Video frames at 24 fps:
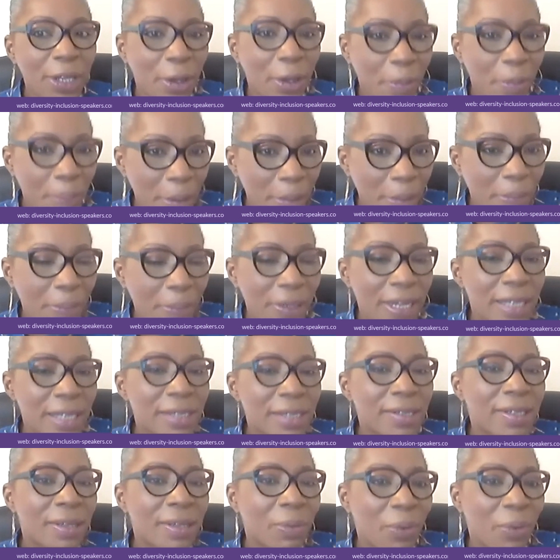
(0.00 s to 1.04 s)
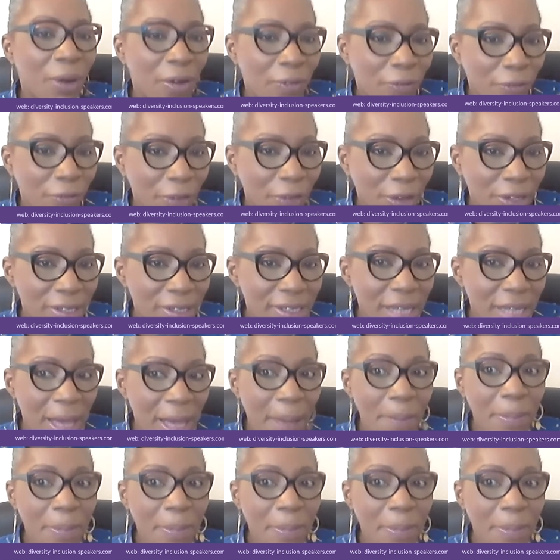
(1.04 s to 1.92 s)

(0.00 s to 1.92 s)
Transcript: young people into the workforce,